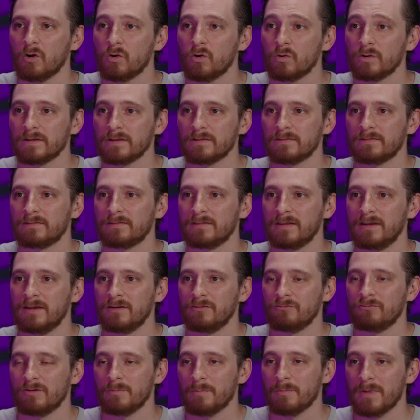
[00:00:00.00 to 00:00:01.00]
always
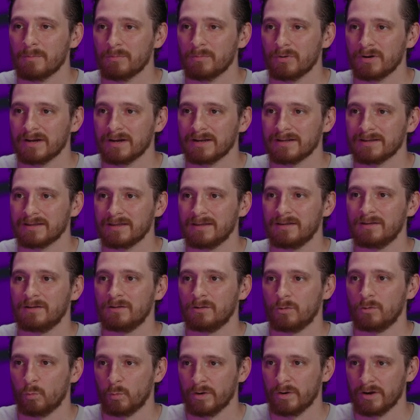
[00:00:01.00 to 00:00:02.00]
remembering
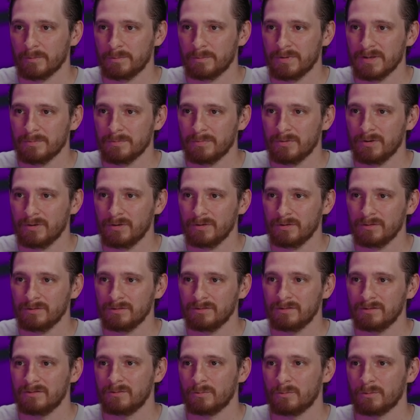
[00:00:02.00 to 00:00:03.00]
we're people,
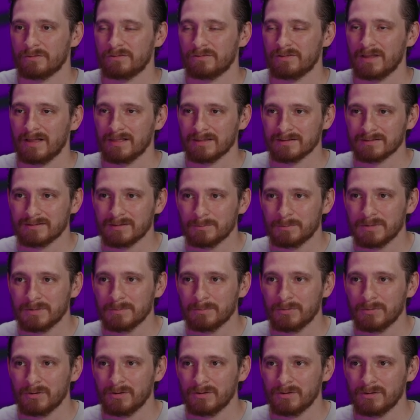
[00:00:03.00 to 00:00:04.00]
we're selling to
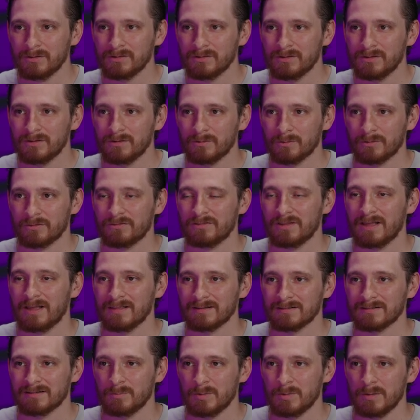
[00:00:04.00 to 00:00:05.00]
people
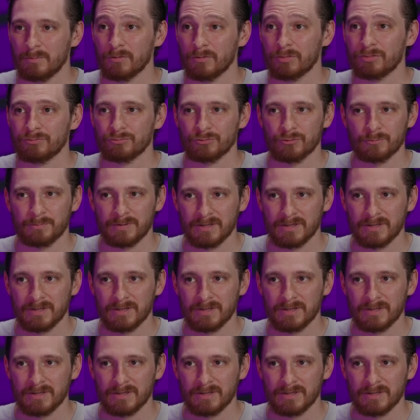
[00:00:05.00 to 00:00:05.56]
through